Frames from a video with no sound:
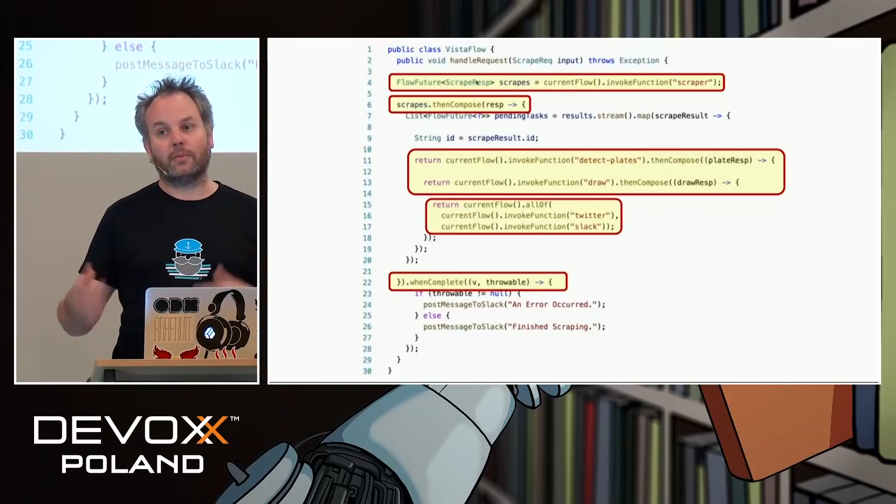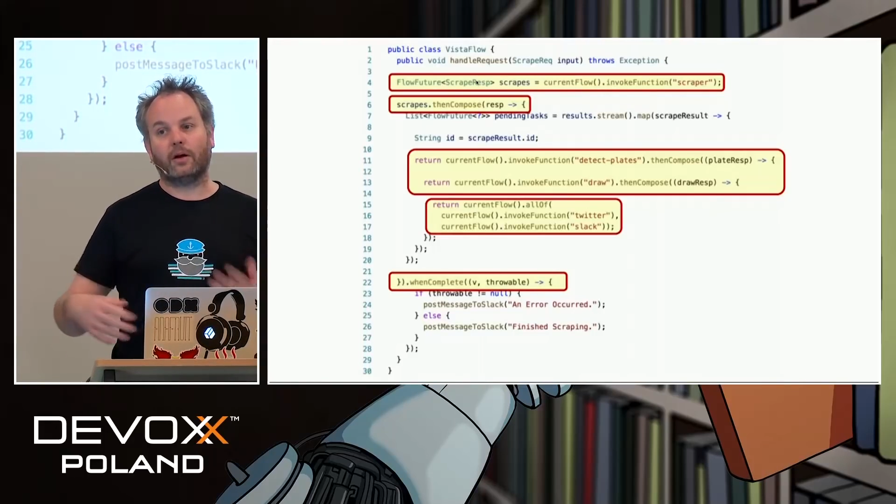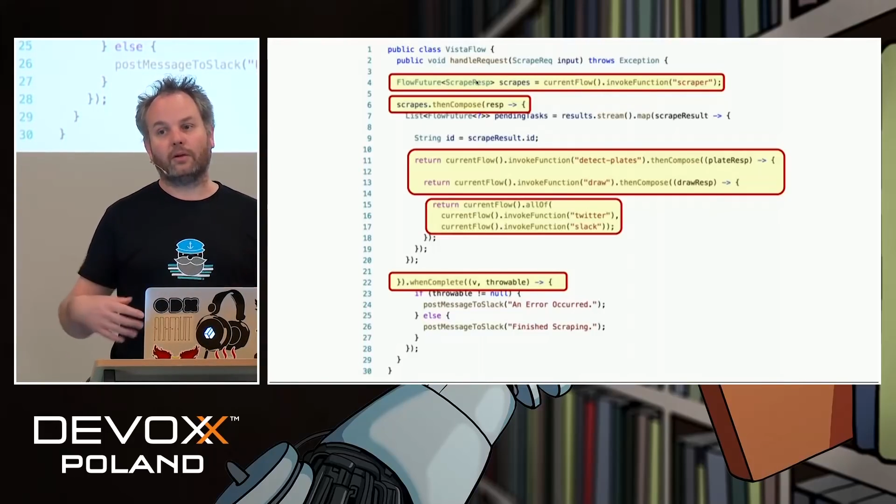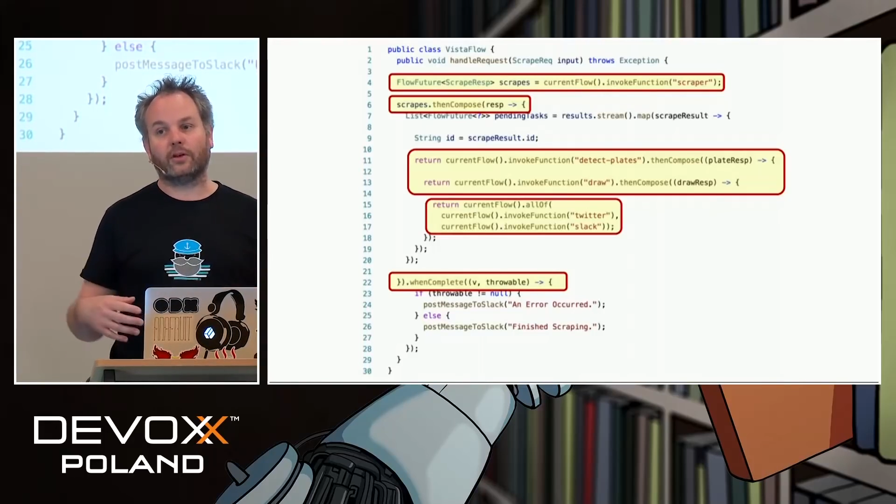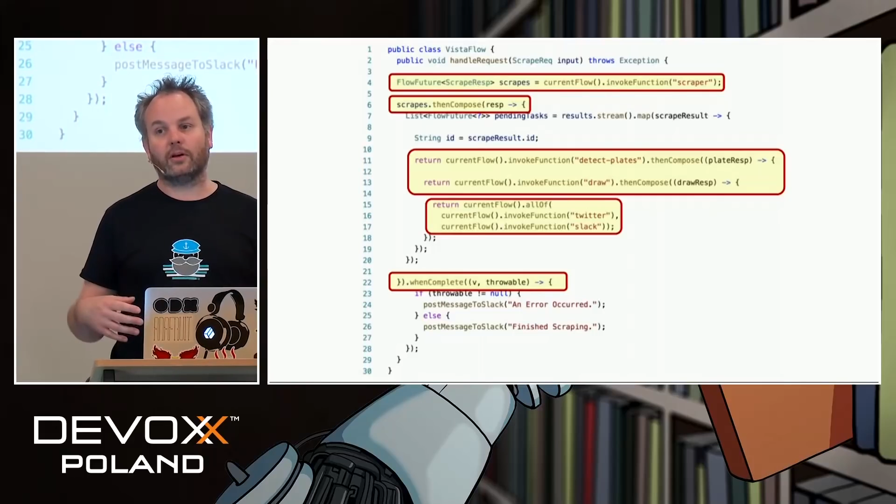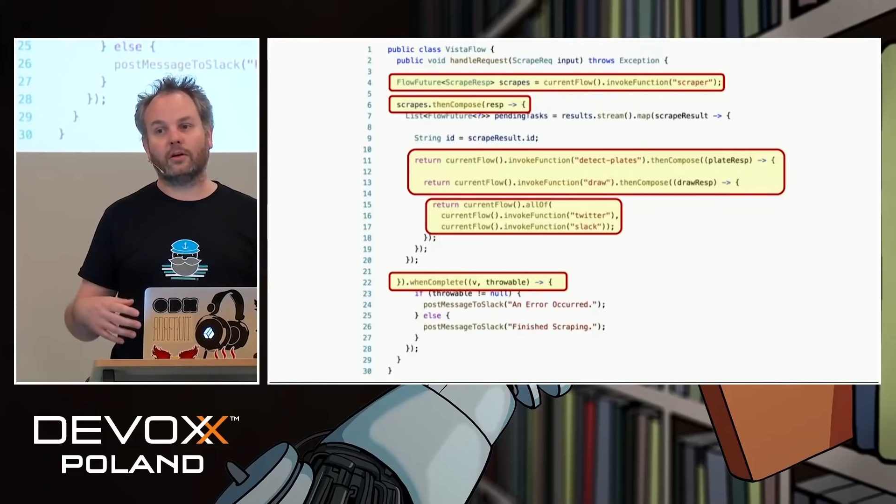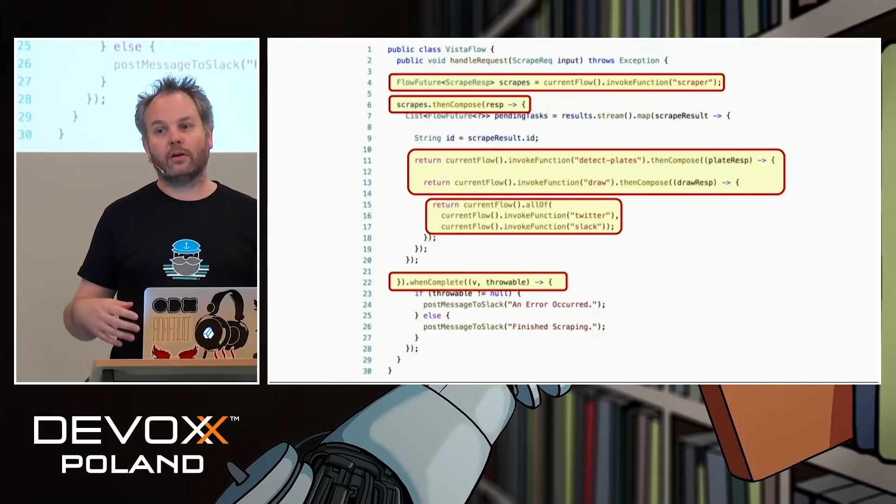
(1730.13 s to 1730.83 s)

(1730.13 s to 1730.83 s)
parser,